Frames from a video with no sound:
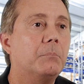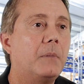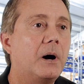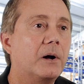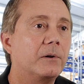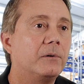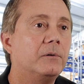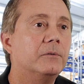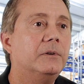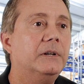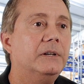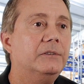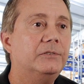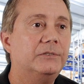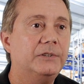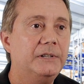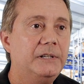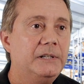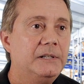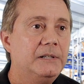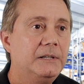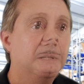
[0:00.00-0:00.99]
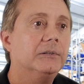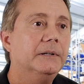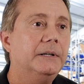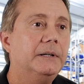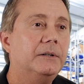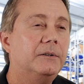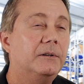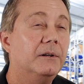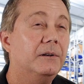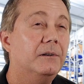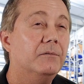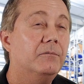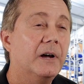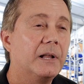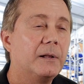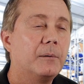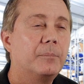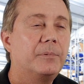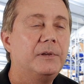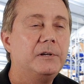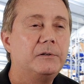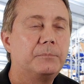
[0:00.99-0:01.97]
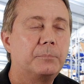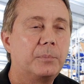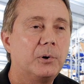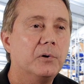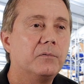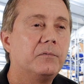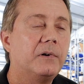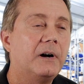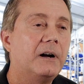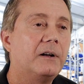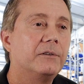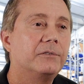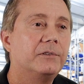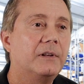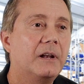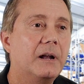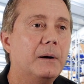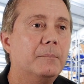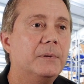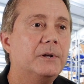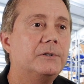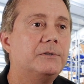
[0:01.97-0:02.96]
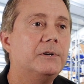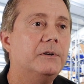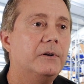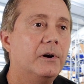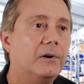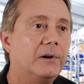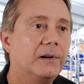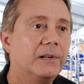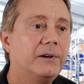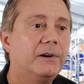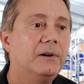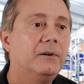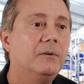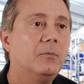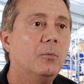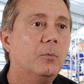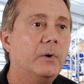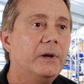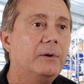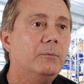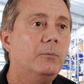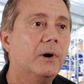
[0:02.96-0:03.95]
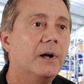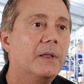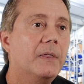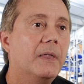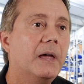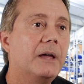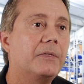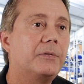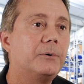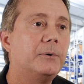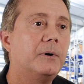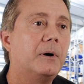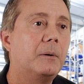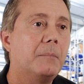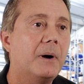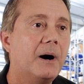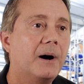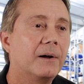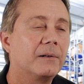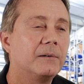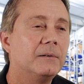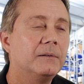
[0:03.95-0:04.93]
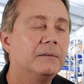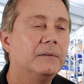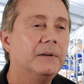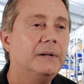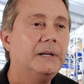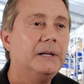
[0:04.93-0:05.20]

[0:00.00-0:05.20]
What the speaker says: Model DC. To develop these profiles that I mentioned earlier, we run that through our model.